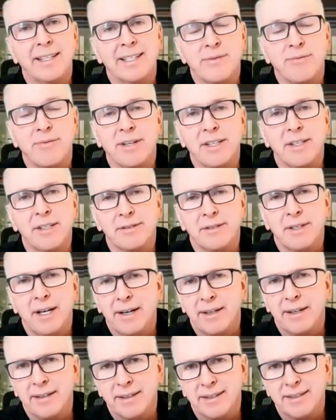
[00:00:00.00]
and it's very
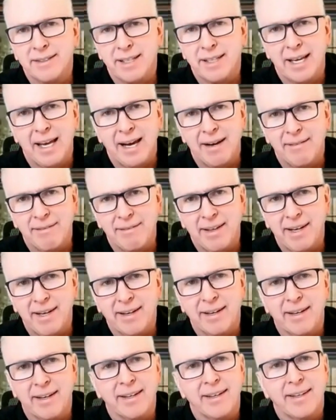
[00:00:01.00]
rare to have
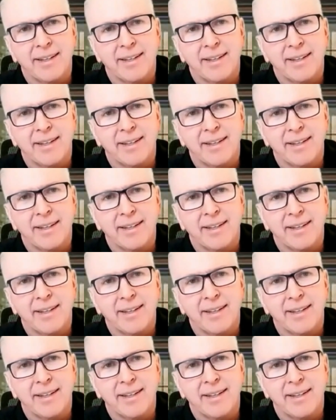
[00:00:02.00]
that.